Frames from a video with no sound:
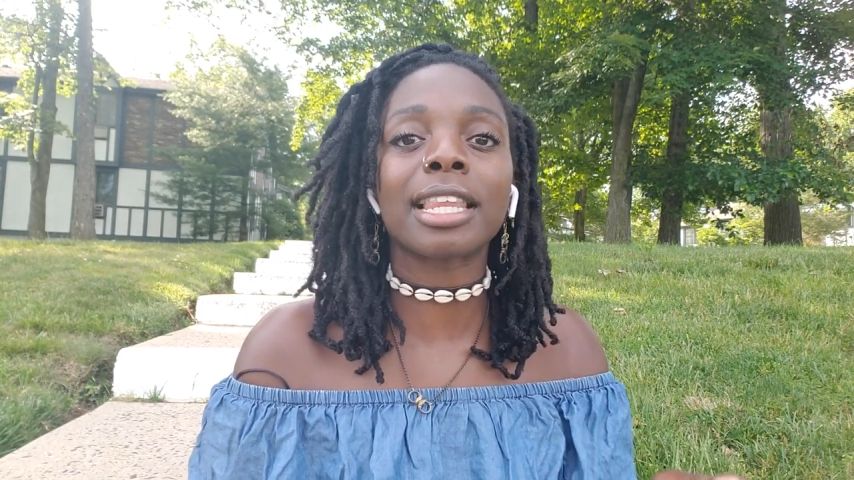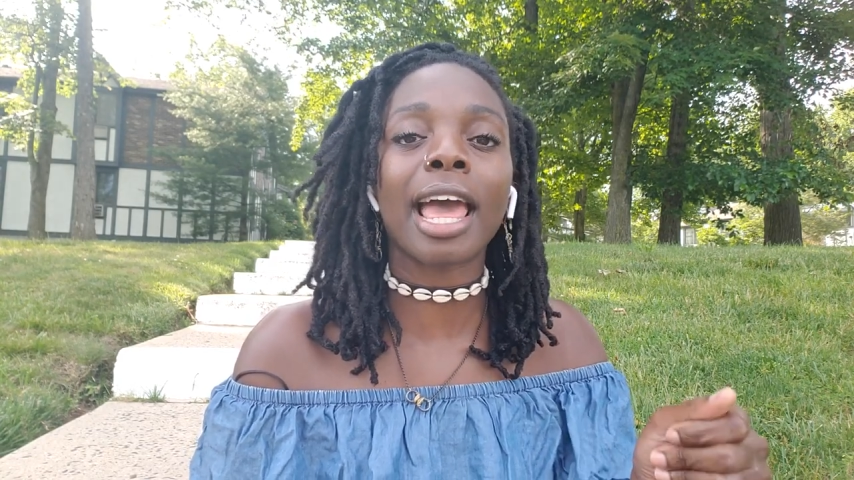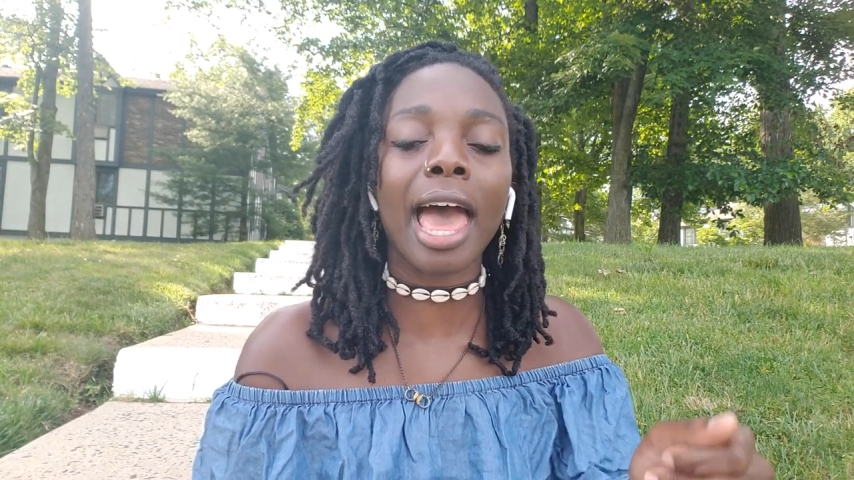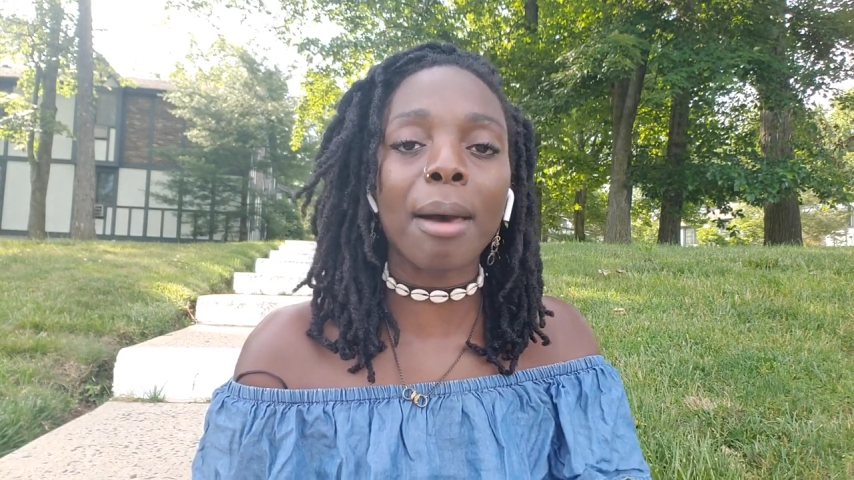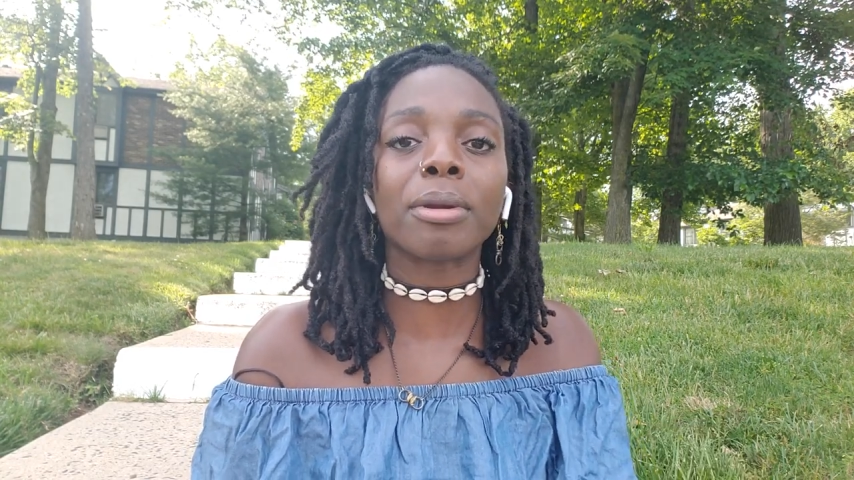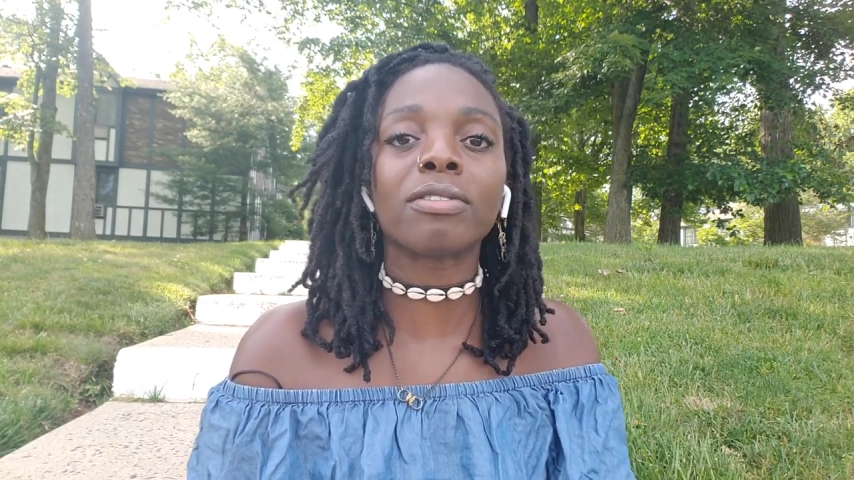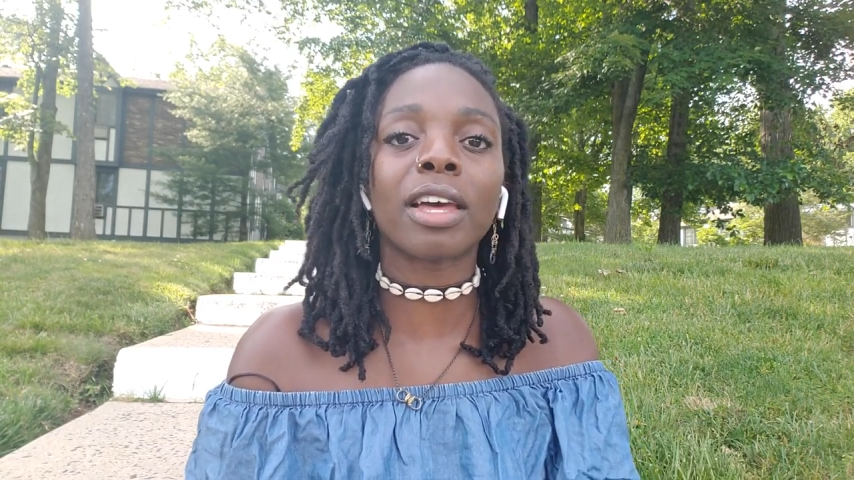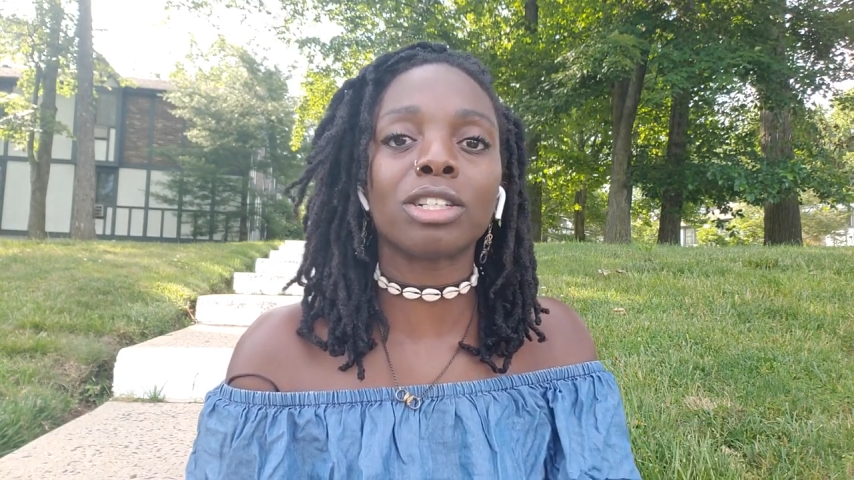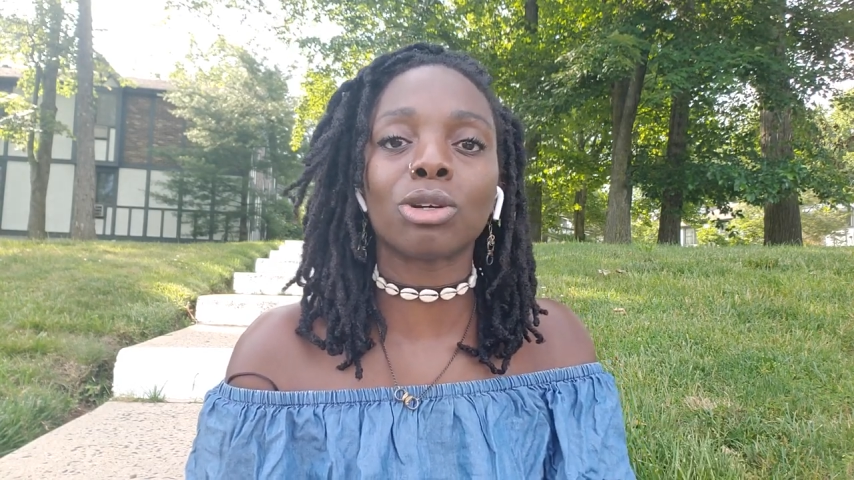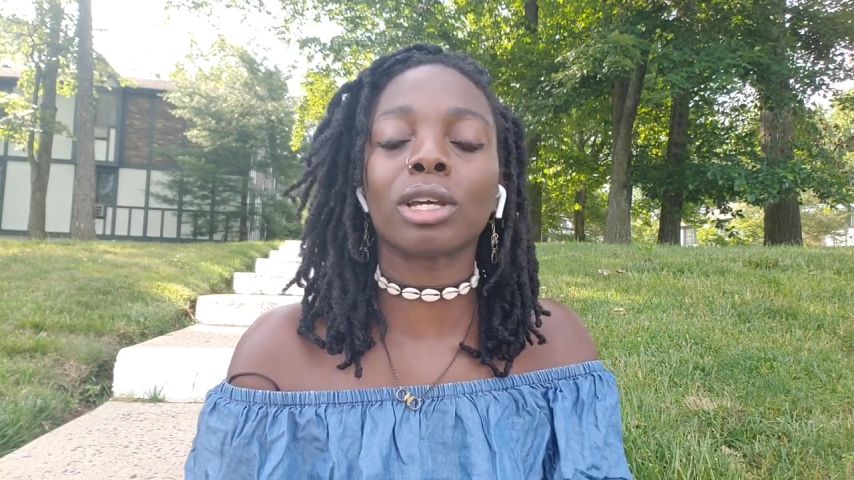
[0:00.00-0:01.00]
the habit of
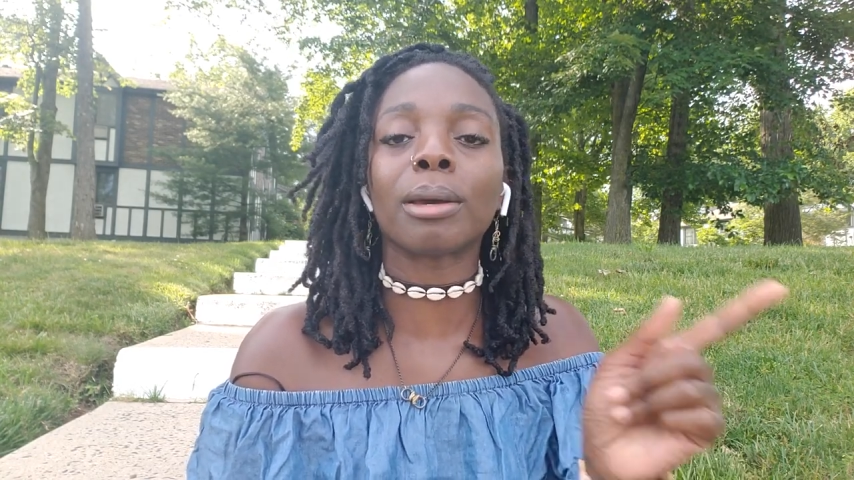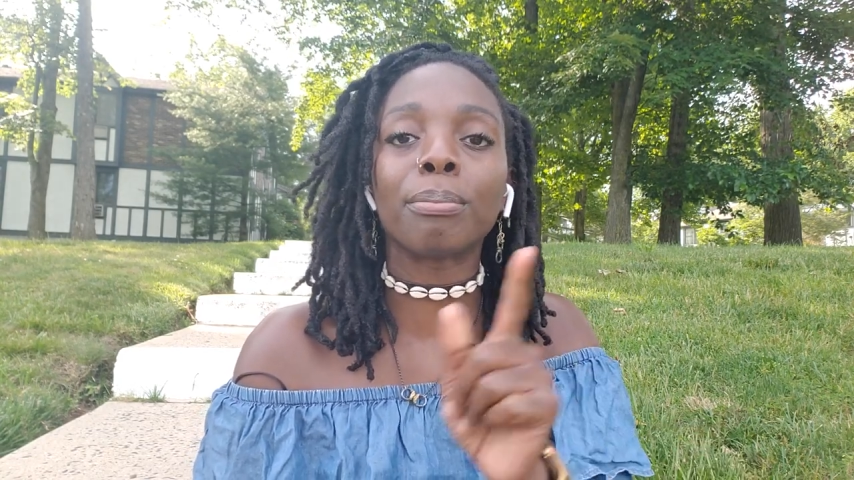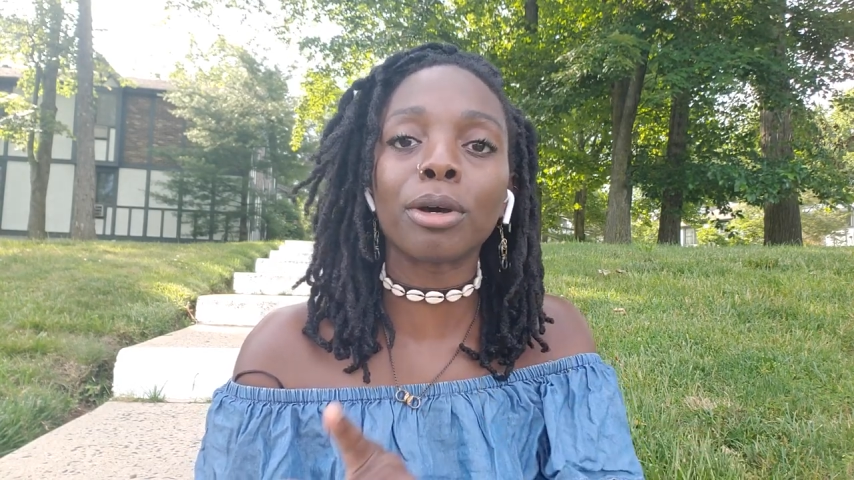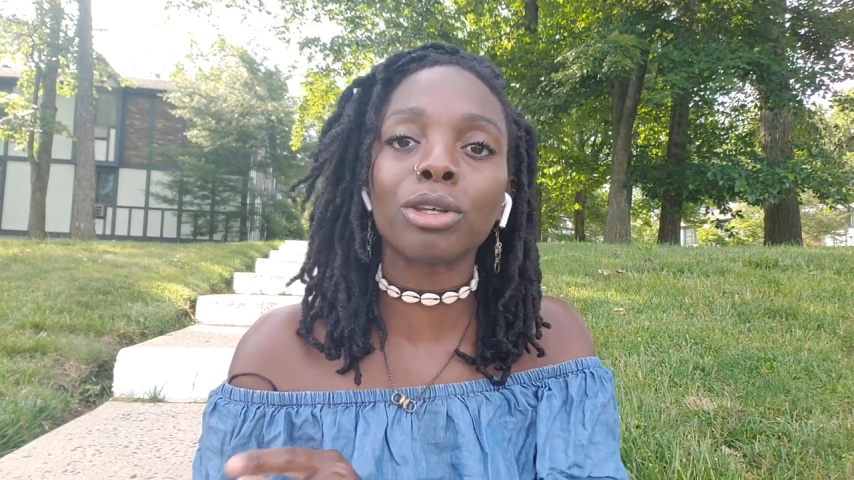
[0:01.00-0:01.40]
that joy can put